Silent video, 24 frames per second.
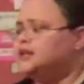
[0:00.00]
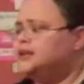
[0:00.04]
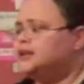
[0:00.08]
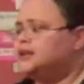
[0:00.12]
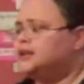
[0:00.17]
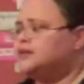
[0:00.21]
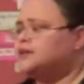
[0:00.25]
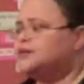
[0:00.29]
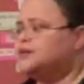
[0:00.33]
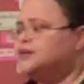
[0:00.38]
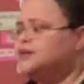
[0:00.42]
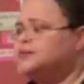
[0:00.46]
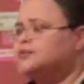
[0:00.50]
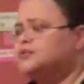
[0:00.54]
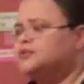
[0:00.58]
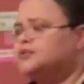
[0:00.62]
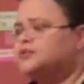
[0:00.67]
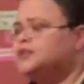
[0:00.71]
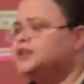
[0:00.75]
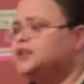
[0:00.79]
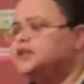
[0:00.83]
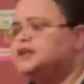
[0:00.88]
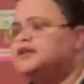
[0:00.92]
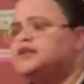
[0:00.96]
You know, it was
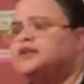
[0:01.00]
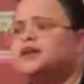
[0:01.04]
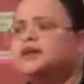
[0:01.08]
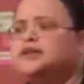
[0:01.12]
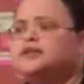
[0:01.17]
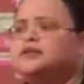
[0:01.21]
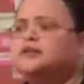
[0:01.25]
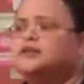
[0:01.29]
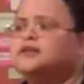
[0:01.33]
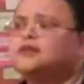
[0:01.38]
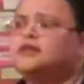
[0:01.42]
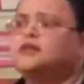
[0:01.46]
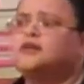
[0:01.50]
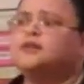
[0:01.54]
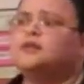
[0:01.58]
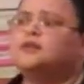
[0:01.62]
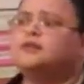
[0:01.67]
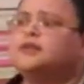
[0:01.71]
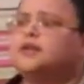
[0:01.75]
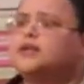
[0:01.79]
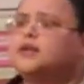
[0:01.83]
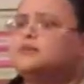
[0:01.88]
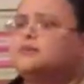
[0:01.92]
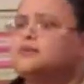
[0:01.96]
really crazy. The
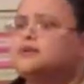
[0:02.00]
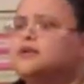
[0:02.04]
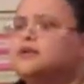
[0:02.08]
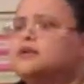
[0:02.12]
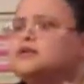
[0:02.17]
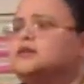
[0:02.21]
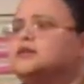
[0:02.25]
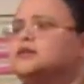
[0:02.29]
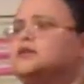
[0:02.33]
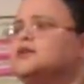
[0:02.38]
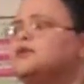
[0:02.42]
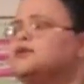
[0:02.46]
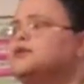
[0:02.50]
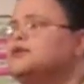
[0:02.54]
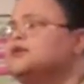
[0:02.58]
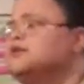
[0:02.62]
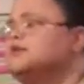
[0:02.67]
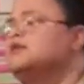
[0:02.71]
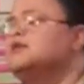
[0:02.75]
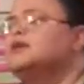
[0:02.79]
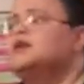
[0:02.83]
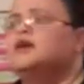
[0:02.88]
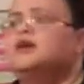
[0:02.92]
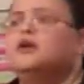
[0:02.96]
whole neighborhood,
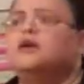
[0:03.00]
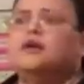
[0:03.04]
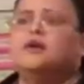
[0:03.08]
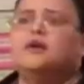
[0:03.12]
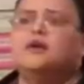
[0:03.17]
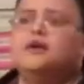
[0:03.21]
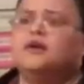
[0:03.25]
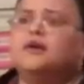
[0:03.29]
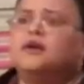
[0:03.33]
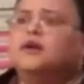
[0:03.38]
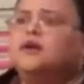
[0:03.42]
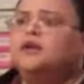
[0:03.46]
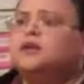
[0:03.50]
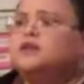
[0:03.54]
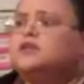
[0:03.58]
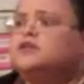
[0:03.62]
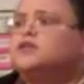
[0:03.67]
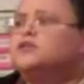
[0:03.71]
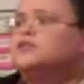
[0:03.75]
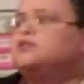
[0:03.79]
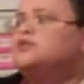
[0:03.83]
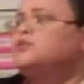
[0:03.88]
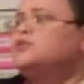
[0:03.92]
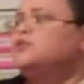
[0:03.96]

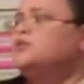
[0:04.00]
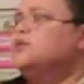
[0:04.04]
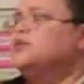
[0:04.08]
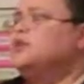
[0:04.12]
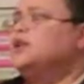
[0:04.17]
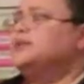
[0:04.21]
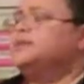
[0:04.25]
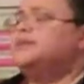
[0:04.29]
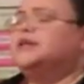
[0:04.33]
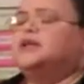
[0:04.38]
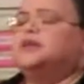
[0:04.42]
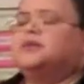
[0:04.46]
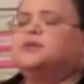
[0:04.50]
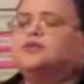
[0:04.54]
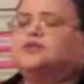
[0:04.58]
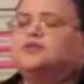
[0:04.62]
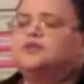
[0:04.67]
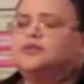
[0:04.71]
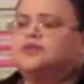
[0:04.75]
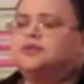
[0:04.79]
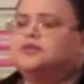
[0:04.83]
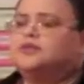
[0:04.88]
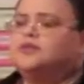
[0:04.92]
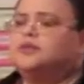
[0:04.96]
the school. I mean, it
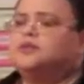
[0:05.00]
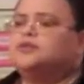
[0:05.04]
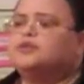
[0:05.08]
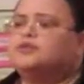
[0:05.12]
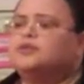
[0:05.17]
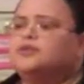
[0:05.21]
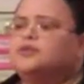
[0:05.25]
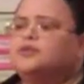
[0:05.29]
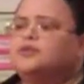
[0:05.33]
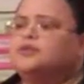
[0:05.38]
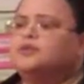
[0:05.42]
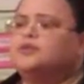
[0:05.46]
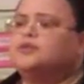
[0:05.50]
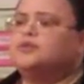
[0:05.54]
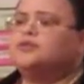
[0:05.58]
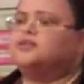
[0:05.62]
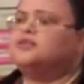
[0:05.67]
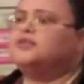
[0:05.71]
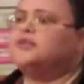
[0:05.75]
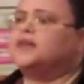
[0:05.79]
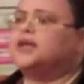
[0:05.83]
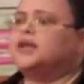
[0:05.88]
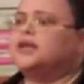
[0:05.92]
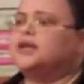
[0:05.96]
was a
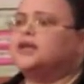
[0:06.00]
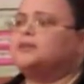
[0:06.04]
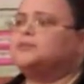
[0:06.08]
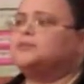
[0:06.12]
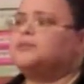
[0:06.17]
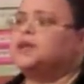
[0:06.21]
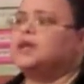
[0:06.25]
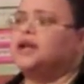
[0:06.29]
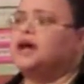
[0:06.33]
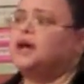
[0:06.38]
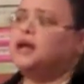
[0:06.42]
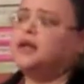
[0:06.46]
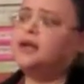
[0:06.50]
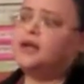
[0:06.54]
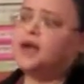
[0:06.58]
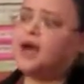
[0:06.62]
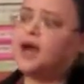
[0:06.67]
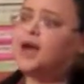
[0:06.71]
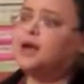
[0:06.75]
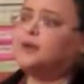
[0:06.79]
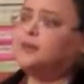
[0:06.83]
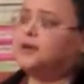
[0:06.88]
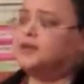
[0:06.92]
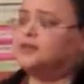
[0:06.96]
huge thing. But
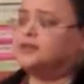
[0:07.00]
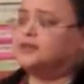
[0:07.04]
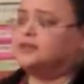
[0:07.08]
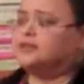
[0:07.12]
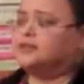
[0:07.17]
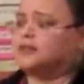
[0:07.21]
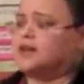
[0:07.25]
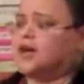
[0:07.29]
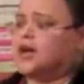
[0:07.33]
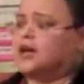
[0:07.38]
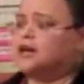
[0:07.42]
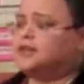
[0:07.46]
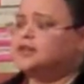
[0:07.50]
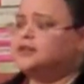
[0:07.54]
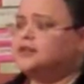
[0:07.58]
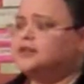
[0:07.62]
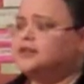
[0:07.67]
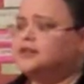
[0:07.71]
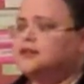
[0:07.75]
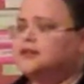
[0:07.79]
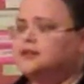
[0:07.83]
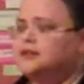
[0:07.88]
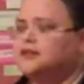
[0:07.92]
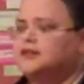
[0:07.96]
I wasn't shocked,
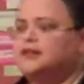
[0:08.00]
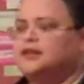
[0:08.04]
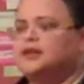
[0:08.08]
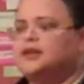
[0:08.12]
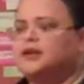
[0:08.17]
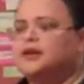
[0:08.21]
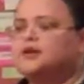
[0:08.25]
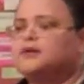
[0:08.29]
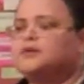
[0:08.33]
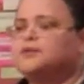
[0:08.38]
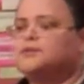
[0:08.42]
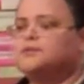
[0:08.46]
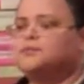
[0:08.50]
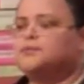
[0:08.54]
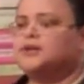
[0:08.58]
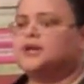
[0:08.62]
you know.